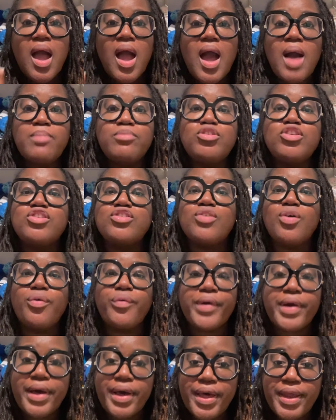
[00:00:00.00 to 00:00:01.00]
I'm just
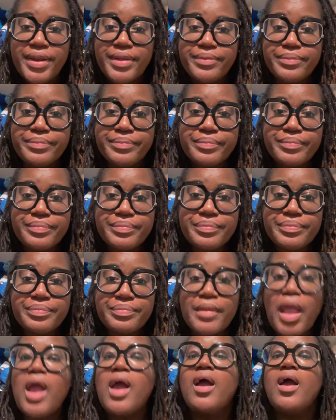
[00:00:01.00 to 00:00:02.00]
gonna cut it,
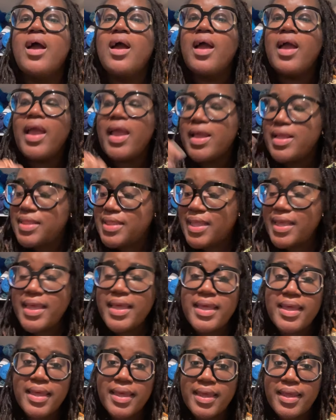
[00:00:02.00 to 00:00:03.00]
and
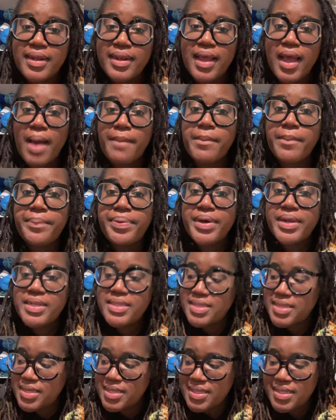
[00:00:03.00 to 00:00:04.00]
then I'm gonna put it
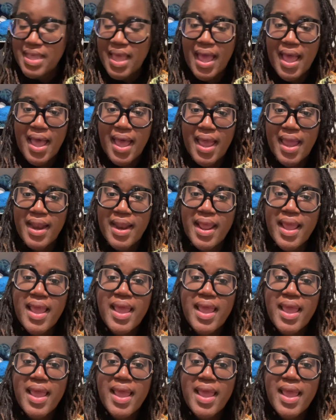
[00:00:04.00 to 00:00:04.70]
to the side.